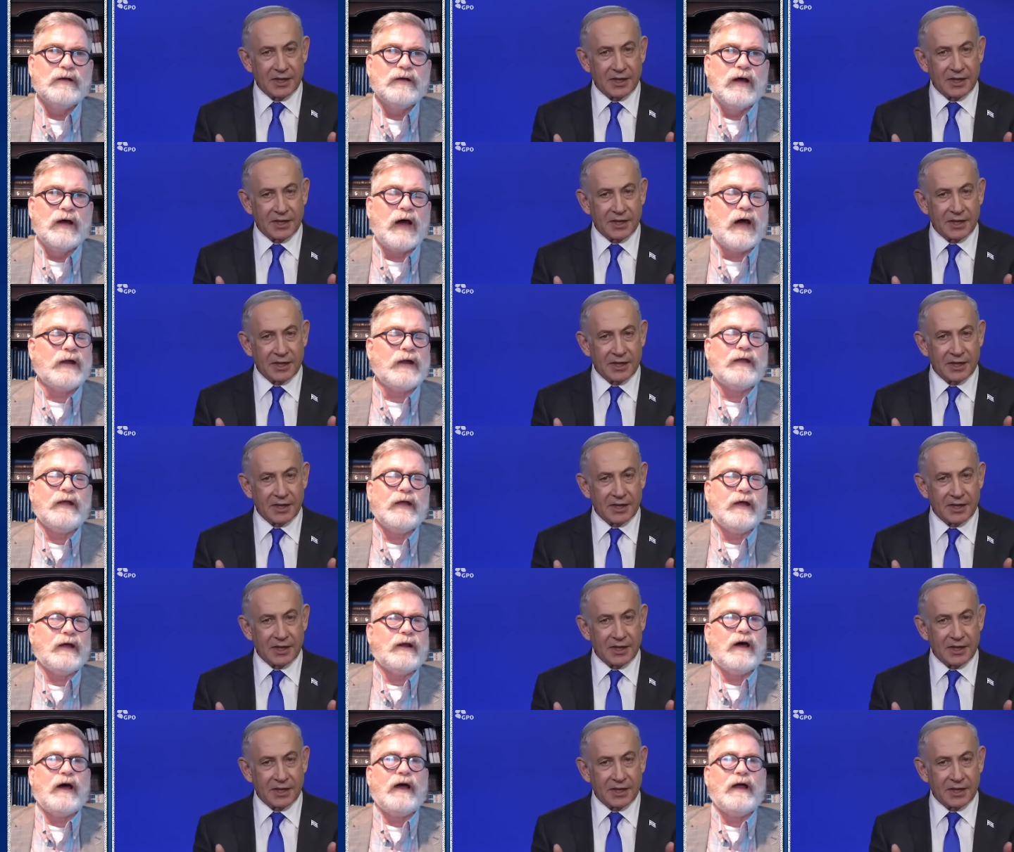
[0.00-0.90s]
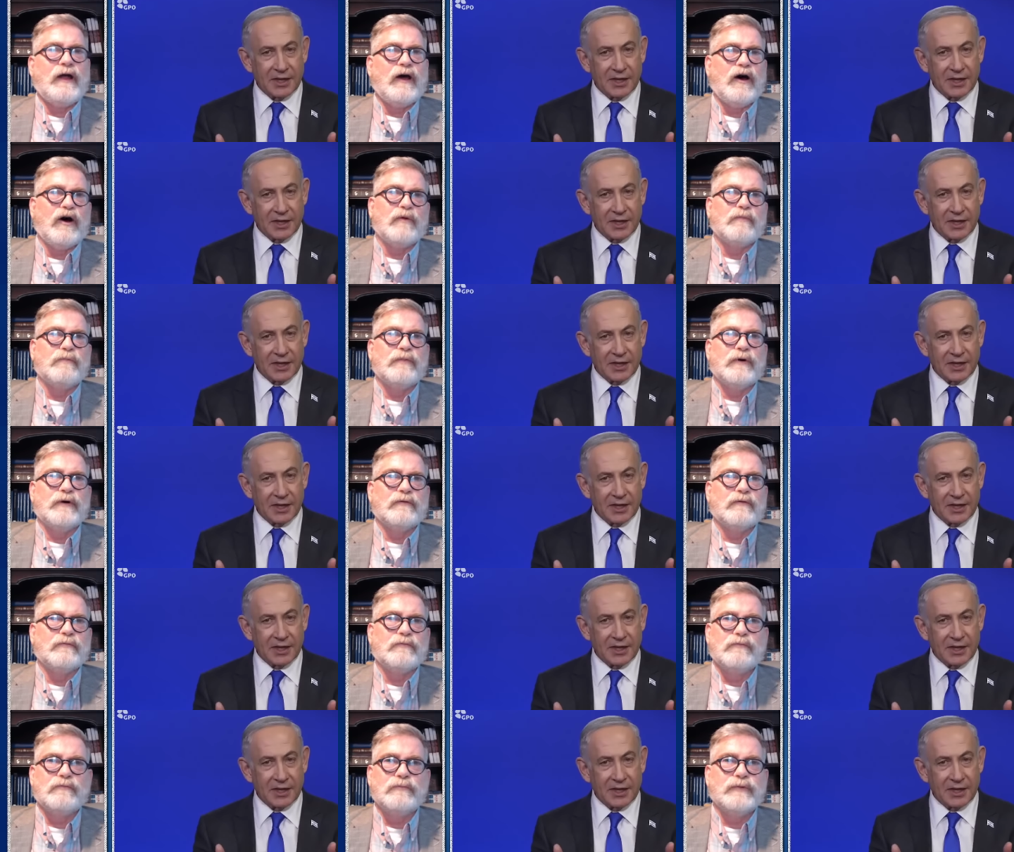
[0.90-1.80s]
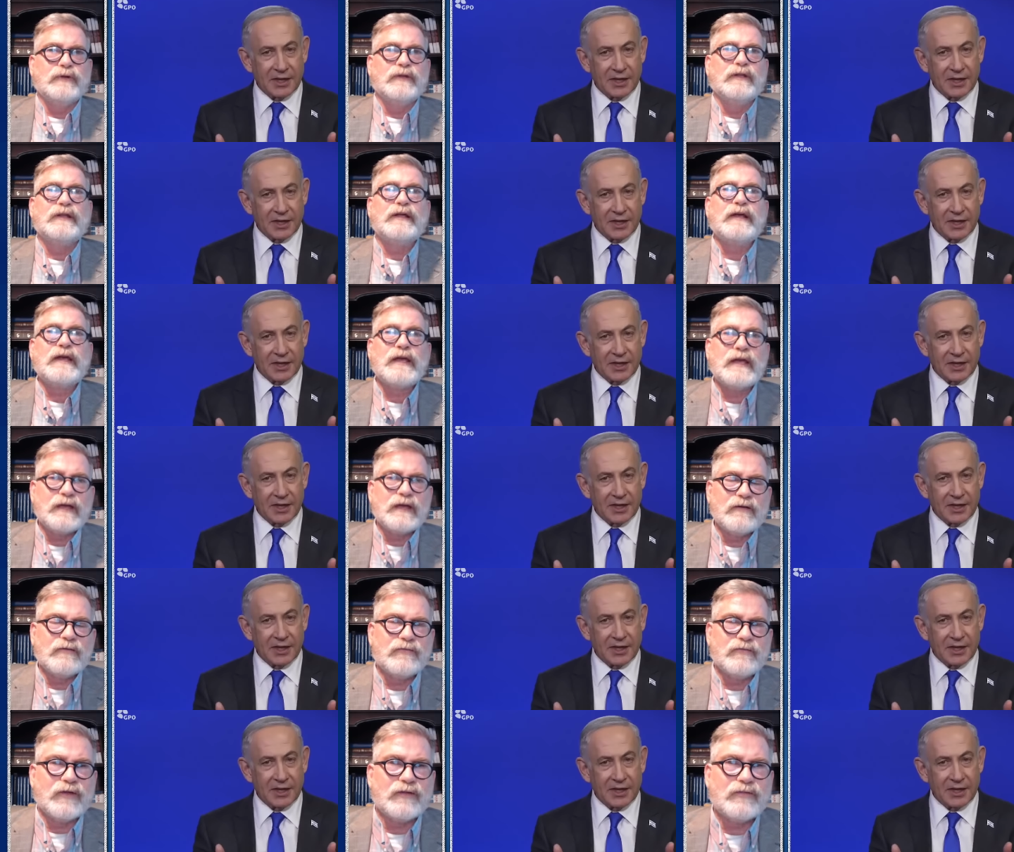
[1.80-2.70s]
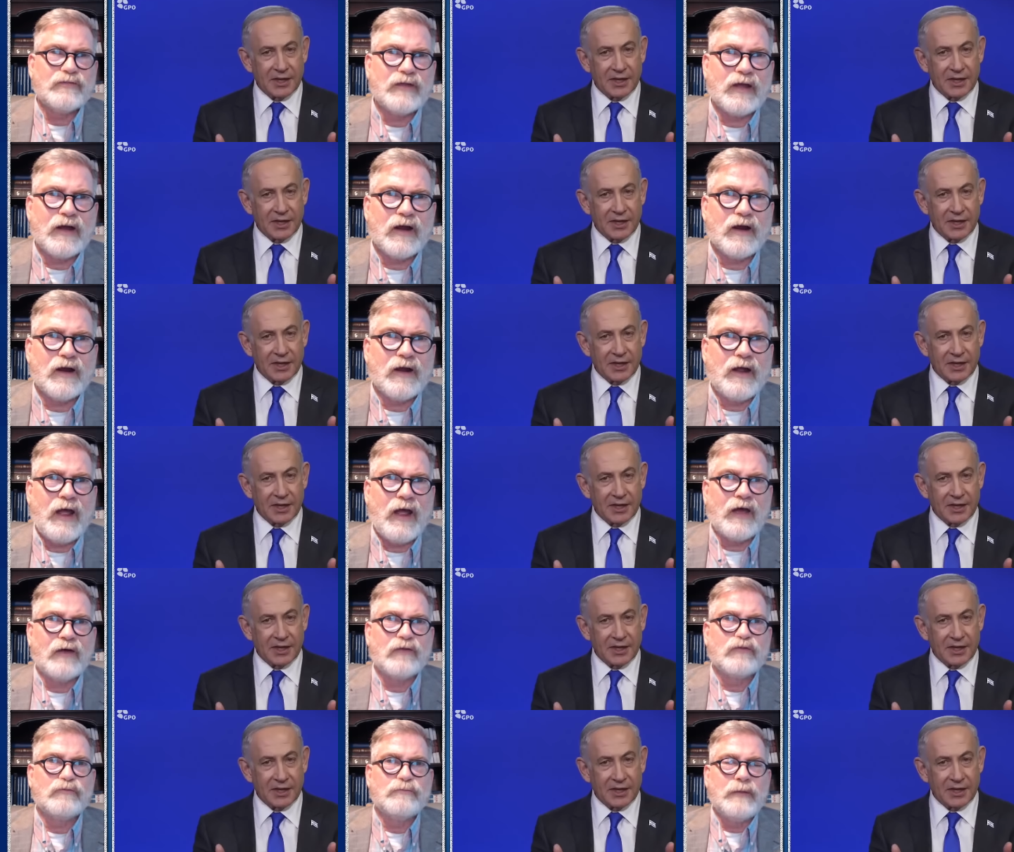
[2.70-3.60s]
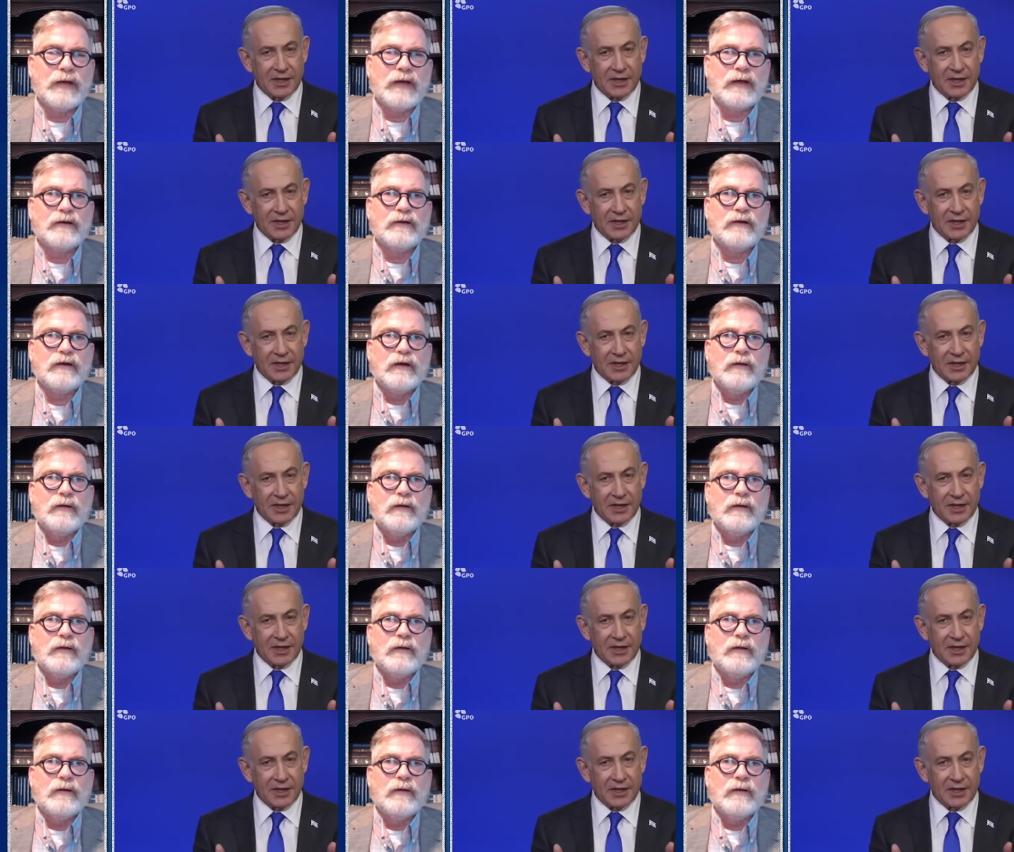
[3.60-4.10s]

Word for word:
Speaker 1: I cannot help but believe that there has been